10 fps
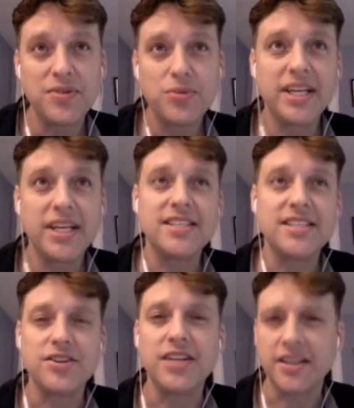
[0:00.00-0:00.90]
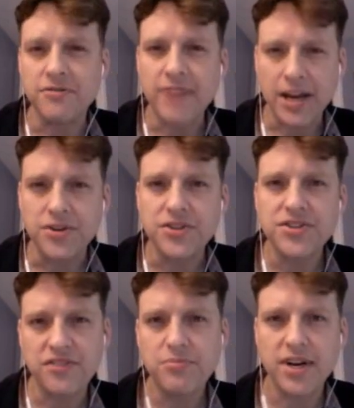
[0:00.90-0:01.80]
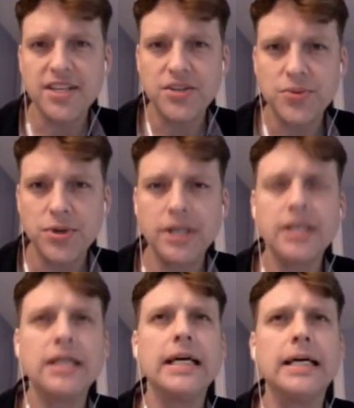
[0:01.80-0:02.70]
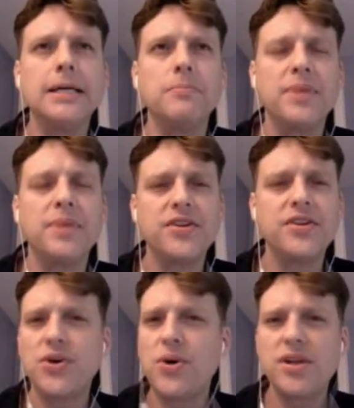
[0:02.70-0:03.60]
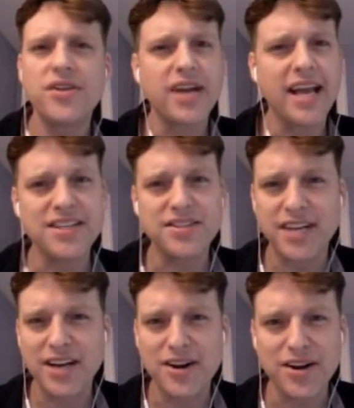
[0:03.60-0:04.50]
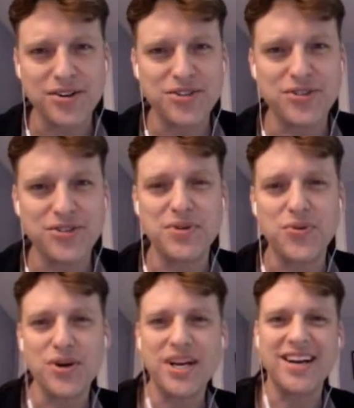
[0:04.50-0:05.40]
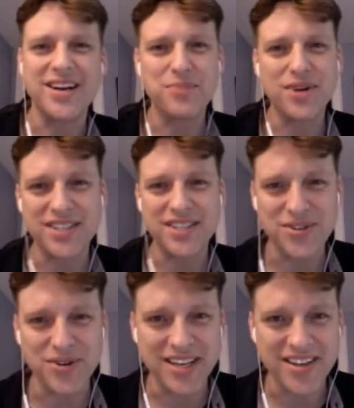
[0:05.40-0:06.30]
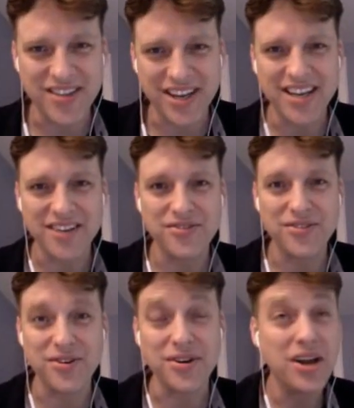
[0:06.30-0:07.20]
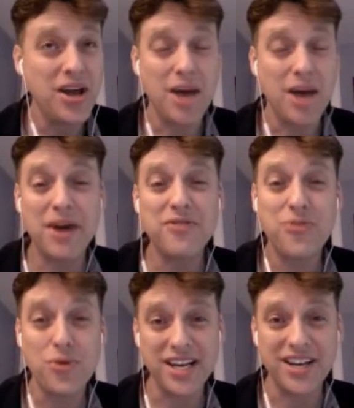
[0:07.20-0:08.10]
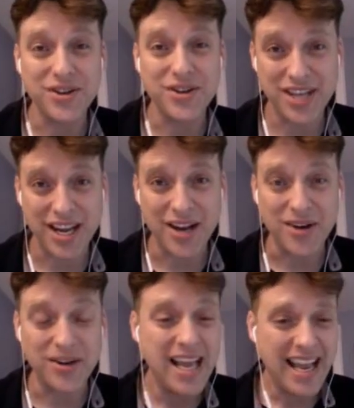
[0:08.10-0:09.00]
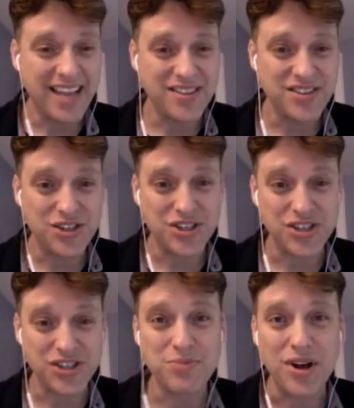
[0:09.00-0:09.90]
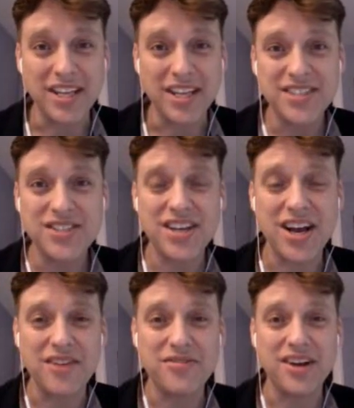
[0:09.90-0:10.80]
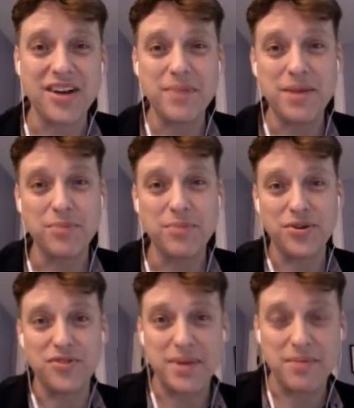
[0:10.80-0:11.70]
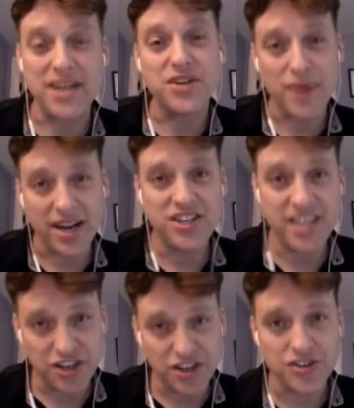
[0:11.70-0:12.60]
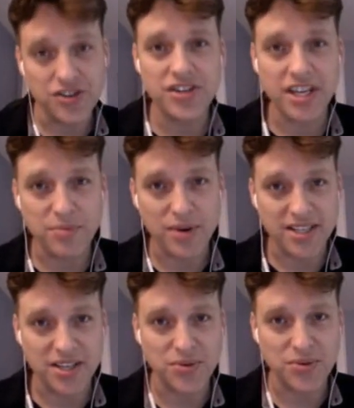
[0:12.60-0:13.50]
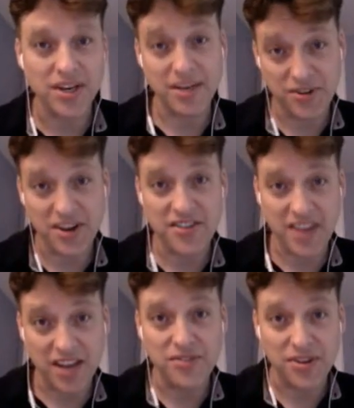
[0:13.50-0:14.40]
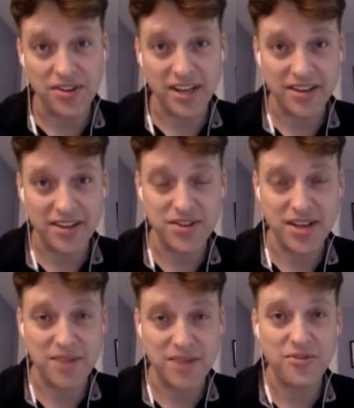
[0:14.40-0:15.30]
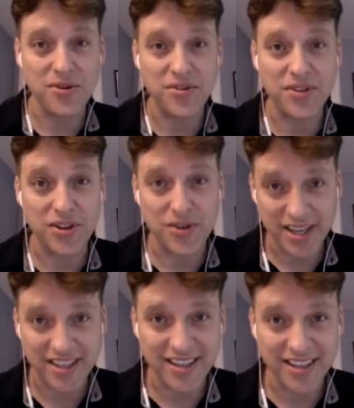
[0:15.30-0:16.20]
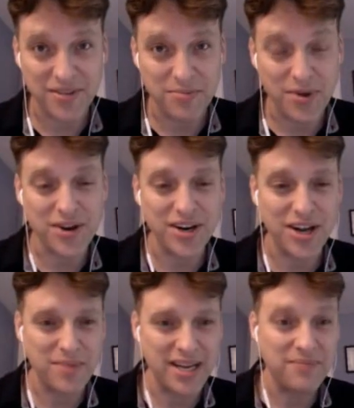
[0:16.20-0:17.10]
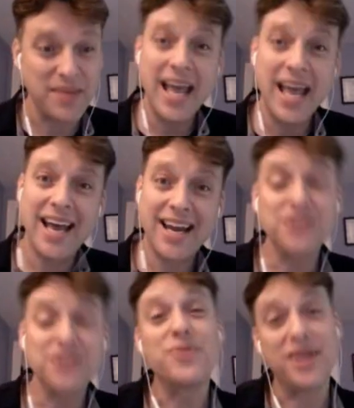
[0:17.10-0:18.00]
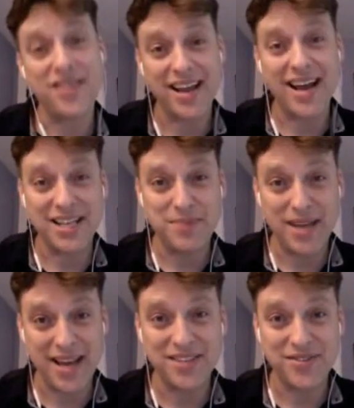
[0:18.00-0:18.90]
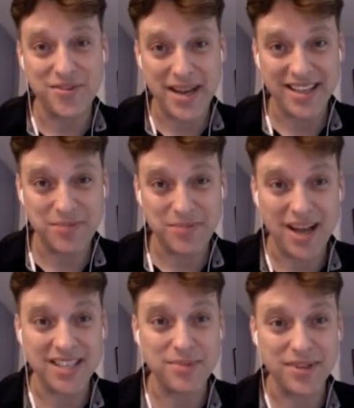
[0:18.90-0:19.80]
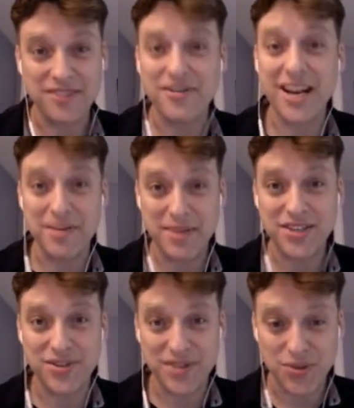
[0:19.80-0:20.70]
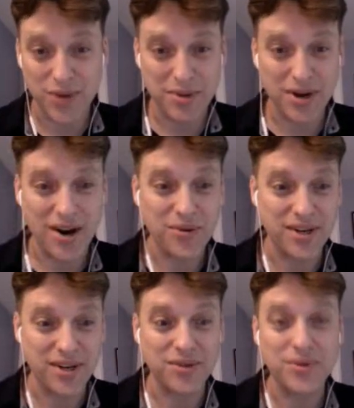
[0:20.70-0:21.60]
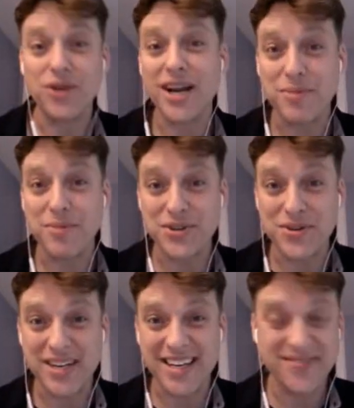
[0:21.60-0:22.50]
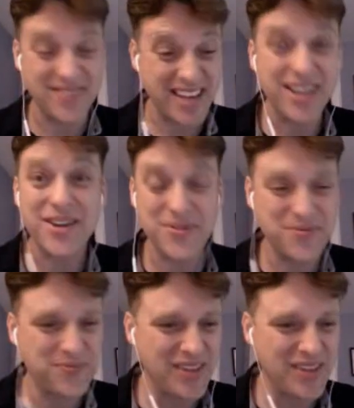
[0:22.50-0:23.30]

really considered like the founders of process work. Um, but there's a whole other cast of characters who have been working on process oriented thinking for about 40 years now. And this is just a small list of uh, people who have been my direct teachers in process work. And I'm very thankful uh, to them for the learning that they've imparted on me. And I also want to thank ISPS for making this possible and inviting me to do this webinar. What a, what a great opportunity. Thank you.